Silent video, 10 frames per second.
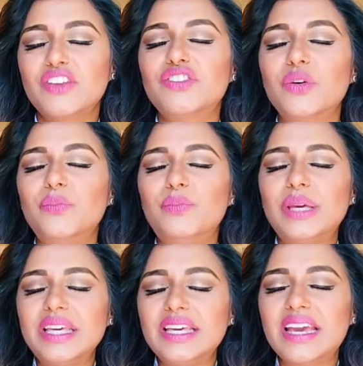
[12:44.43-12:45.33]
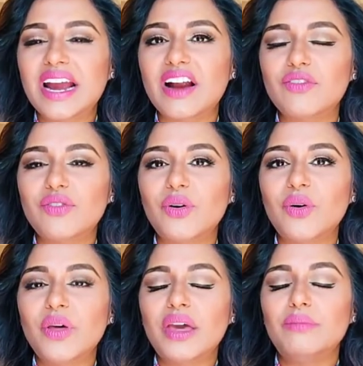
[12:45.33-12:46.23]
So be
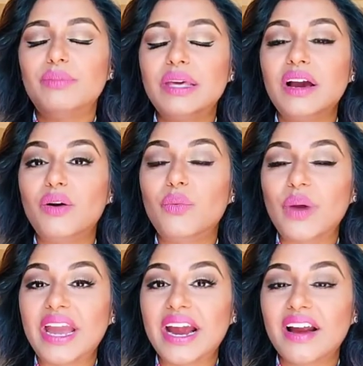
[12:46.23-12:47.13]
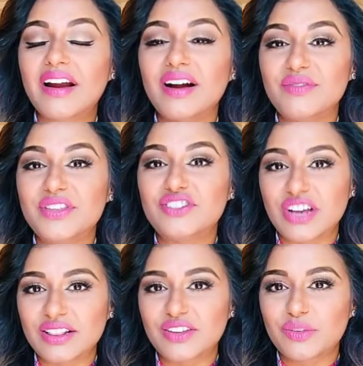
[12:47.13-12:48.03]
careful, be aware of the
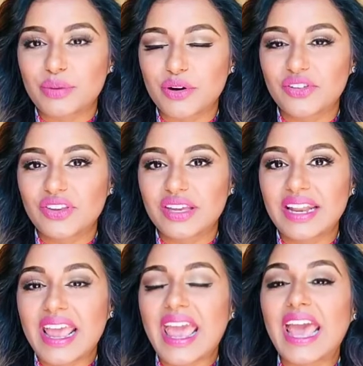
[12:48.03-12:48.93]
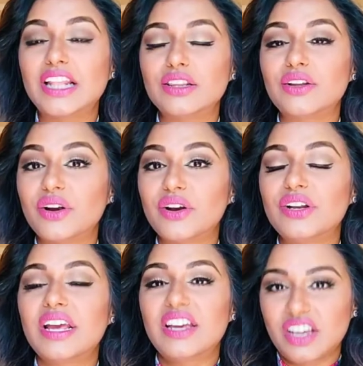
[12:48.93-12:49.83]
jealous person, and
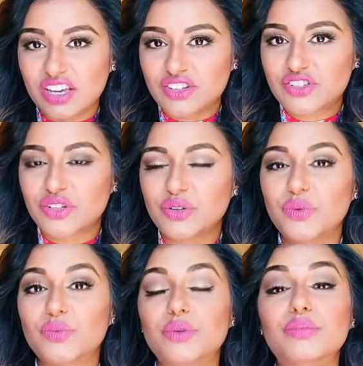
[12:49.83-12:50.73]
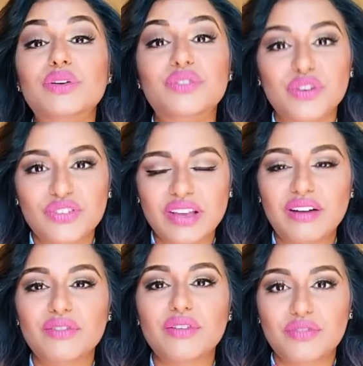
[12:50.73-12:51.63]
learn to remove
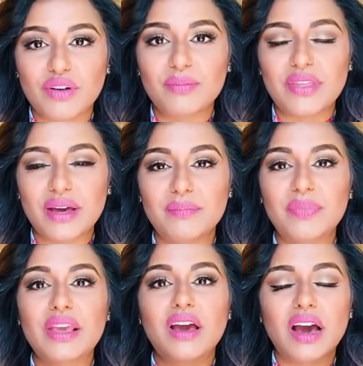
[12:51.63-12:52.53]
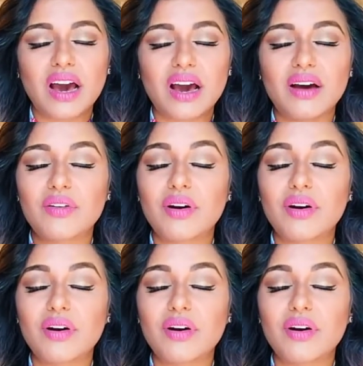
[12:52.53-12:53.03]
yourself from them, uh,